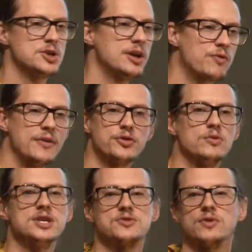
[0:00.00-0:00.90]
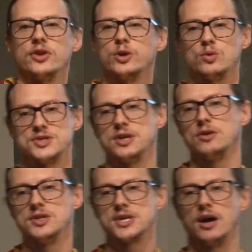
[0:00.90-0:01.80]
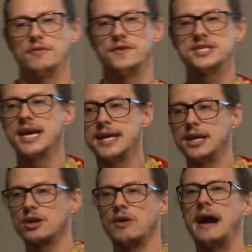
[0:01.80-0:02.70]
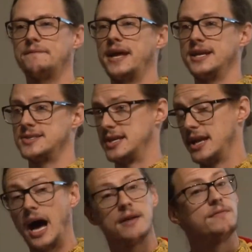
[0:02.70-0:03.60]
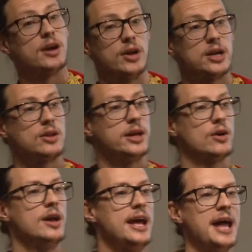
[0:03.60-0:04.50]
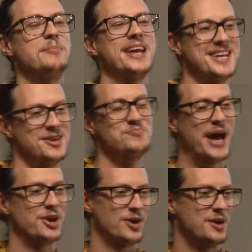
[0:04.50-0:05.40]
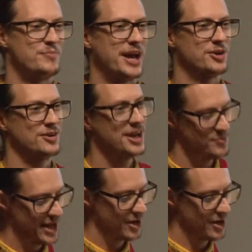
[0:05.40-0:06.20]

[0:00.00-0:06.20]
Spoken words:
So they've run through these really cool series of taking a graph that is not very clear and making it better and better and